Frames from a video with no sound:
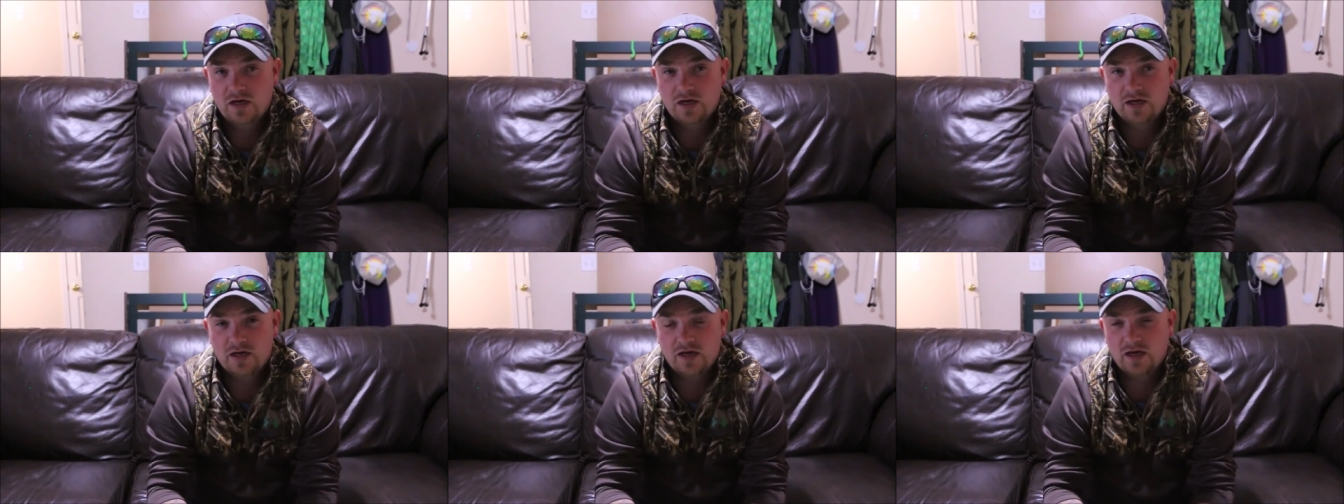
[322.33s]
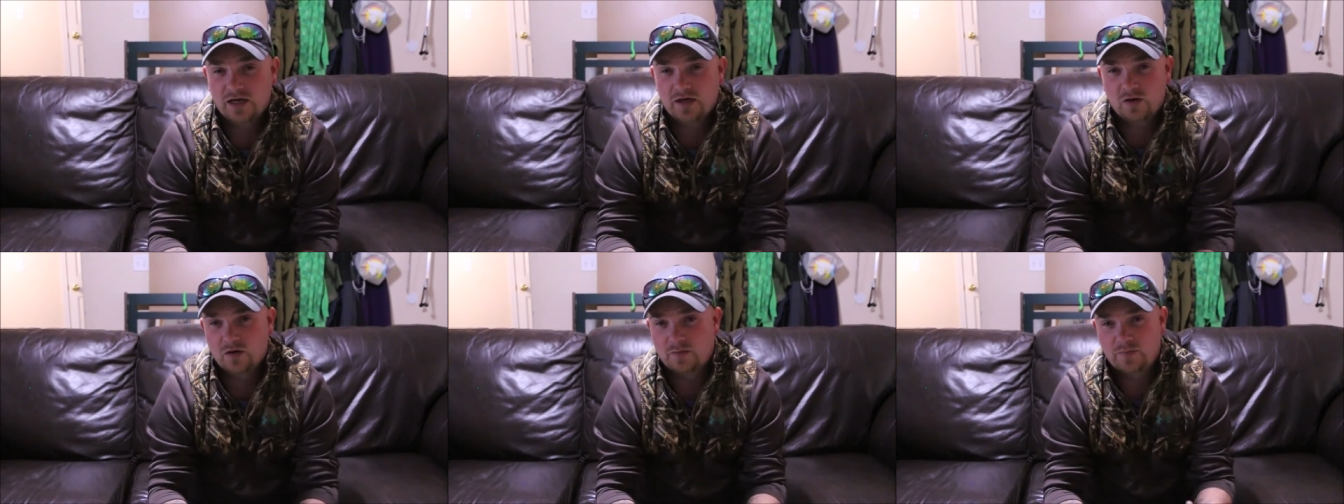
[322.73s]
I
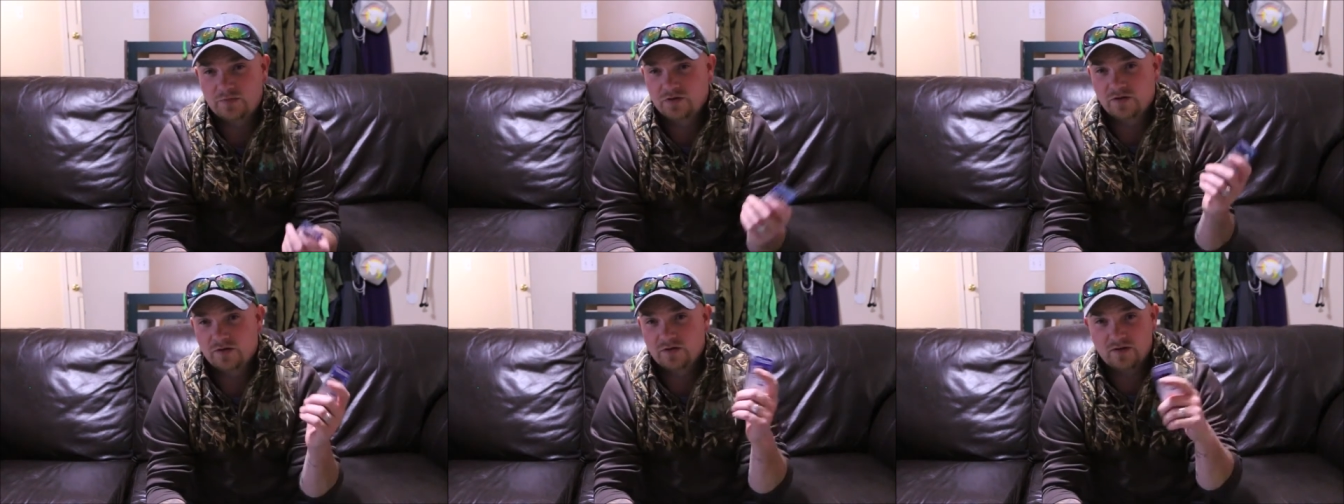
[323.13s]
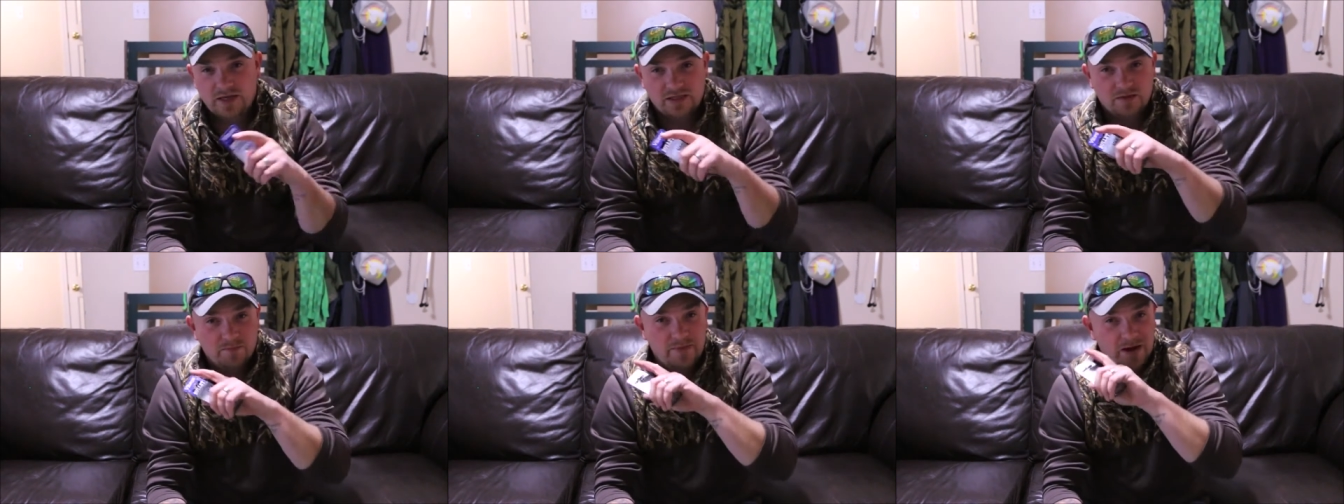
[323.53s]
go up to
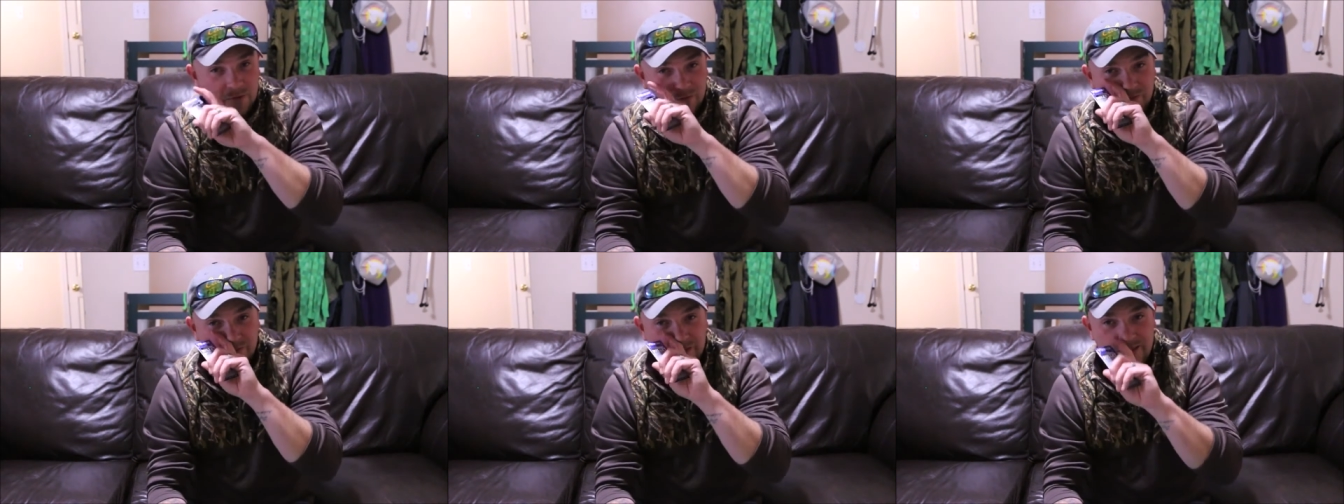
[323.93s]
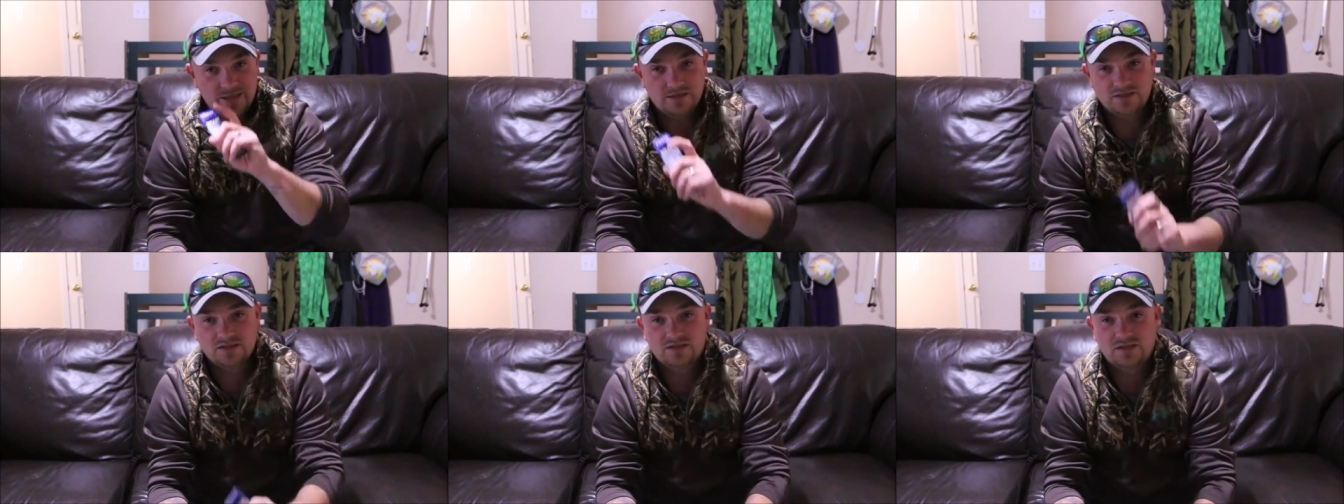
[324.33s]
the mountain
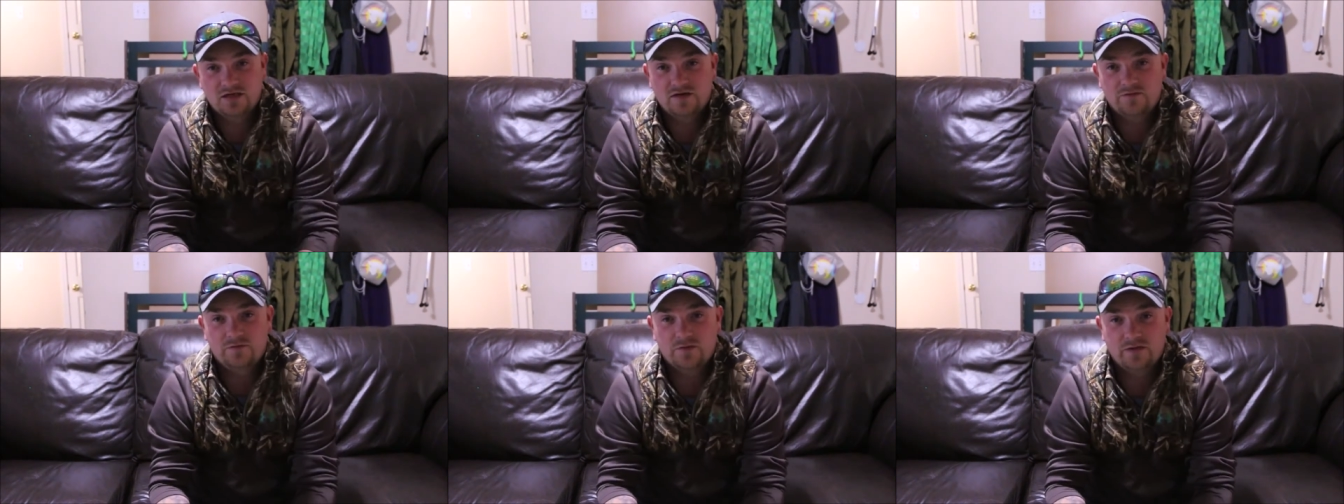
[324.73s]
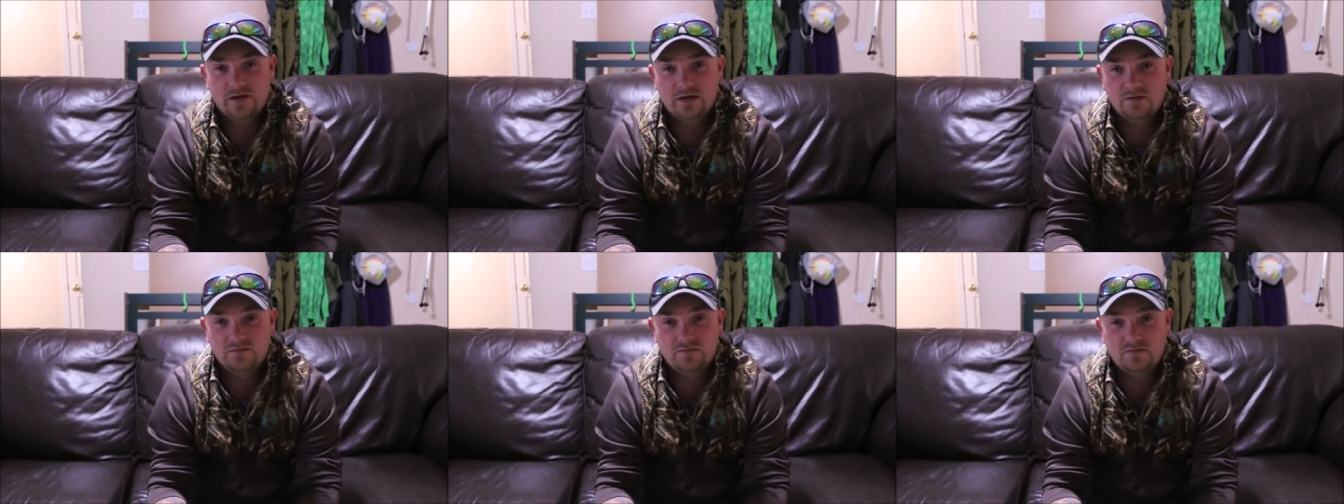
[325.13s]
lakes and stuff where
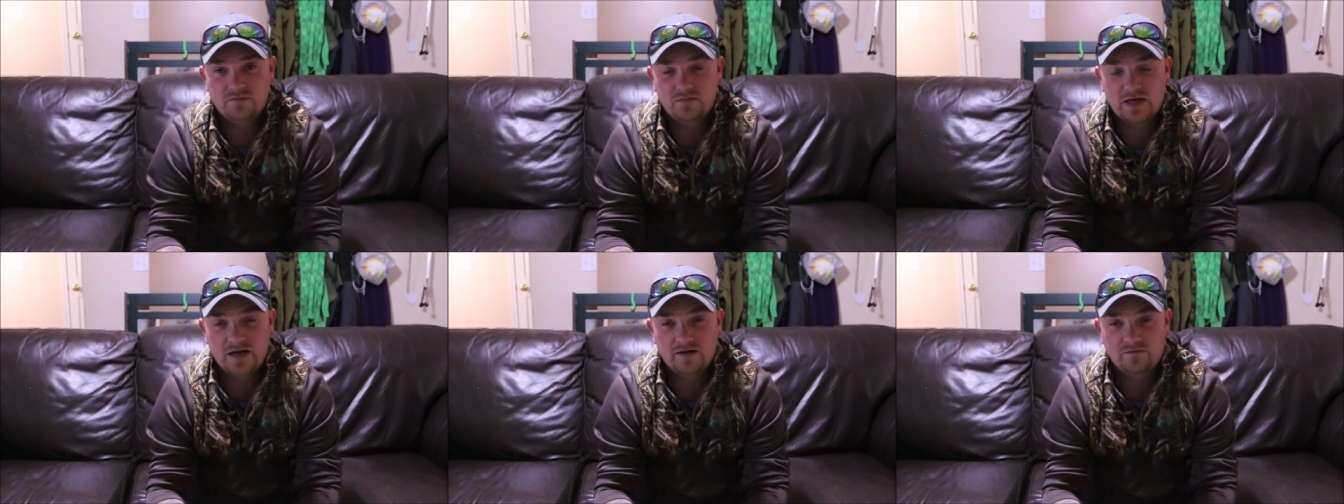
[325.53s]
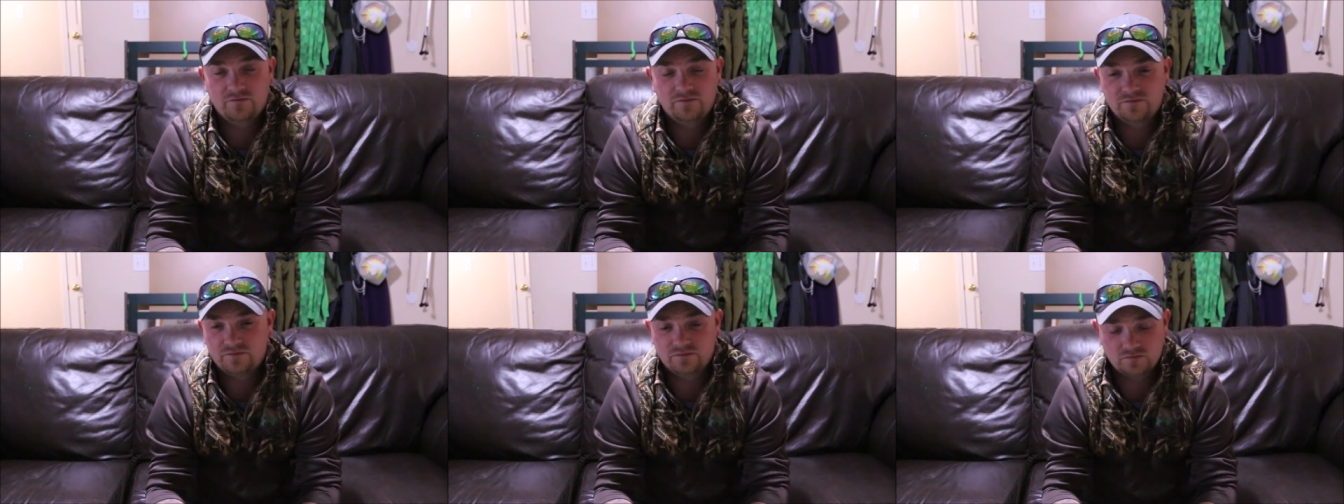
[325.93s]
they have,
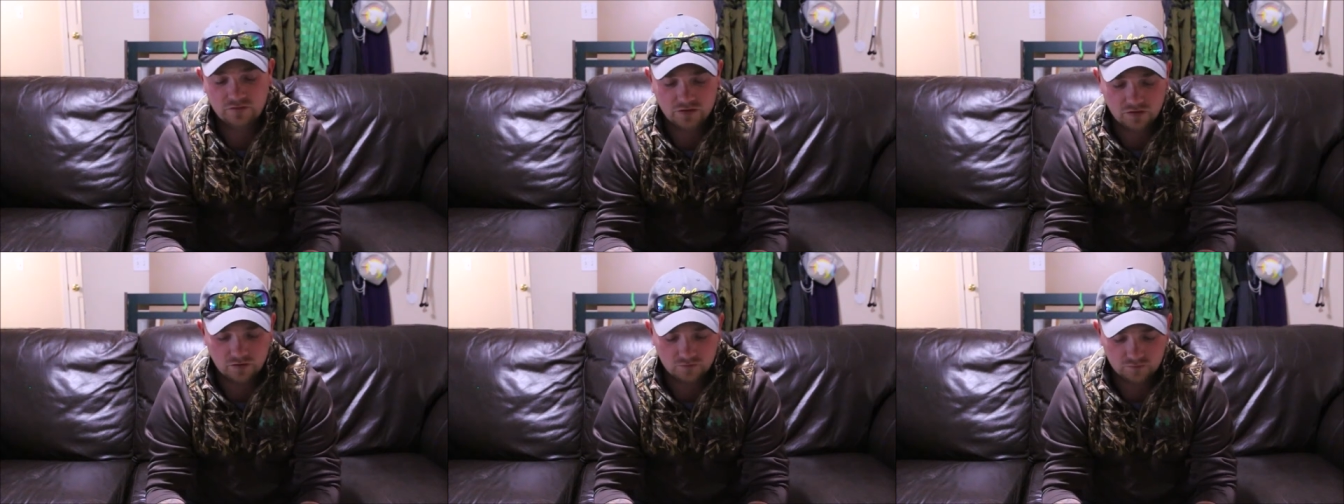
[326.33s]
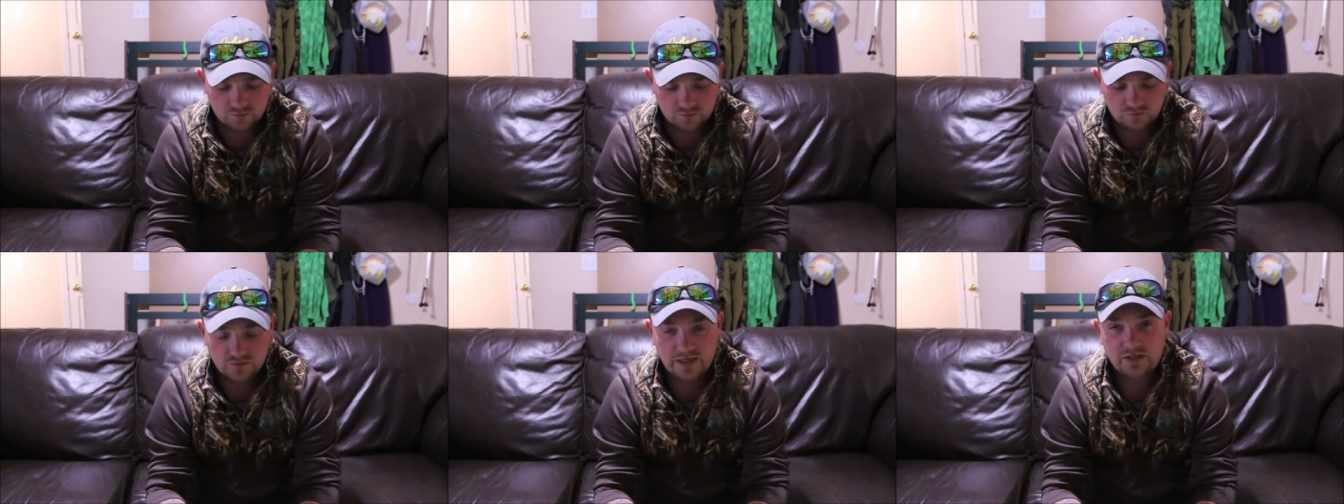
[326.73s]
you know,
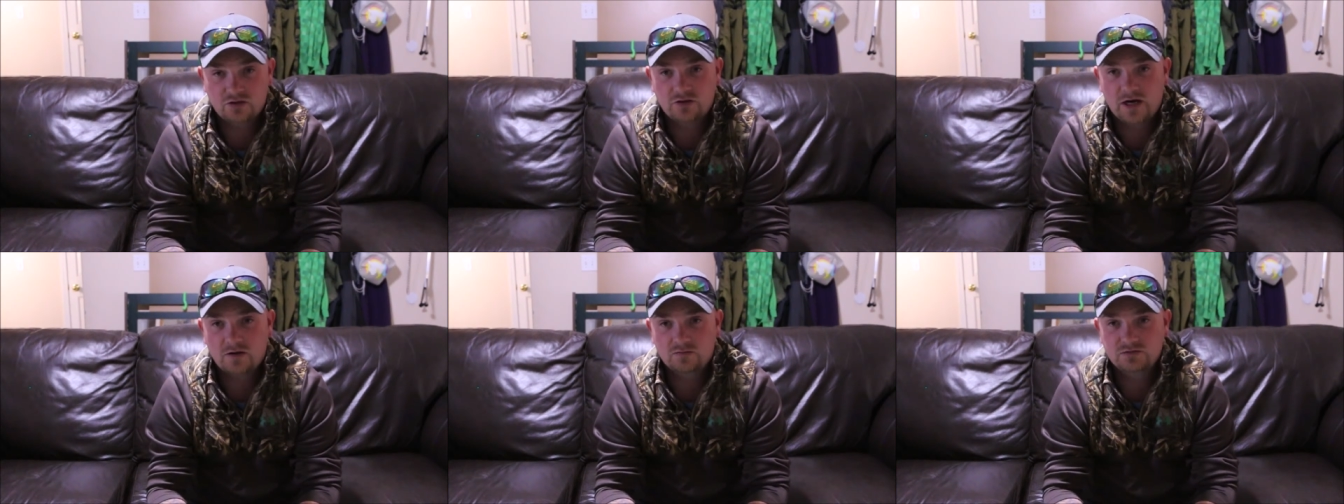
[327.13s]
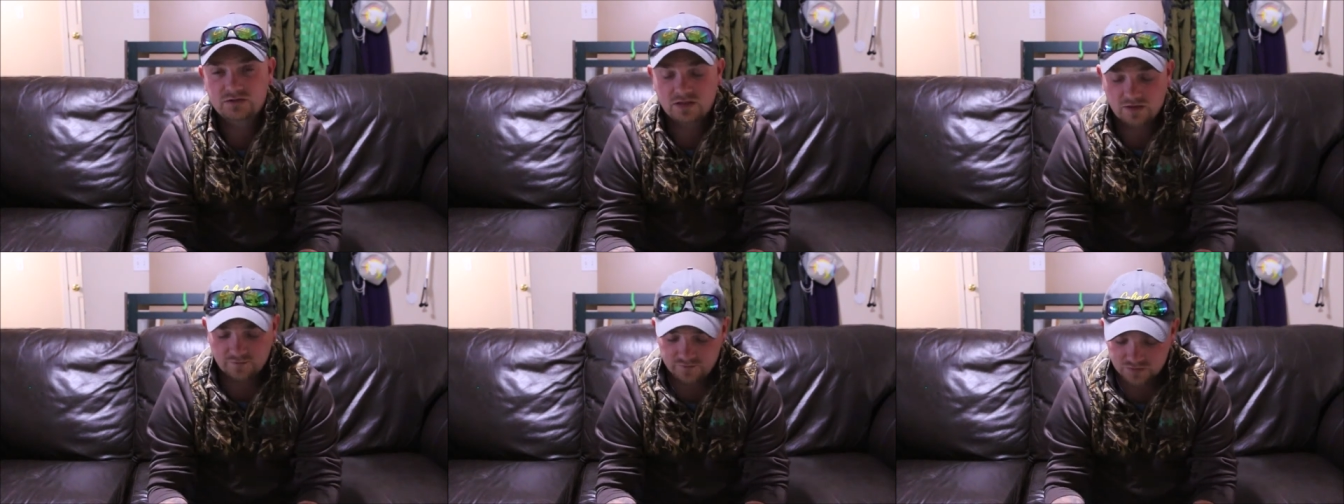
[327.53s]
lake trout and
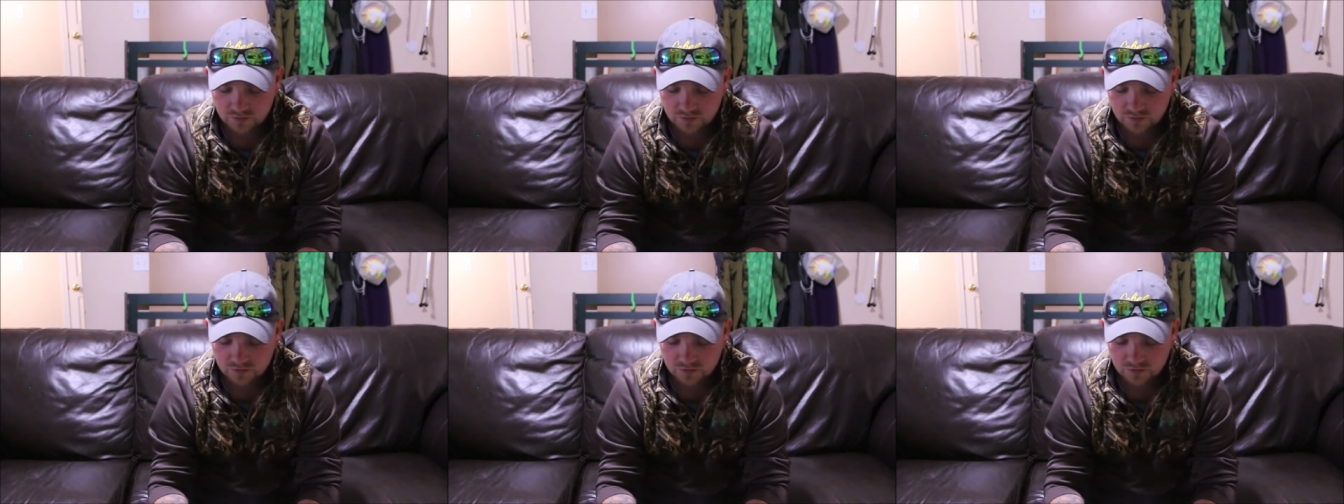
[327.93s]
stuff.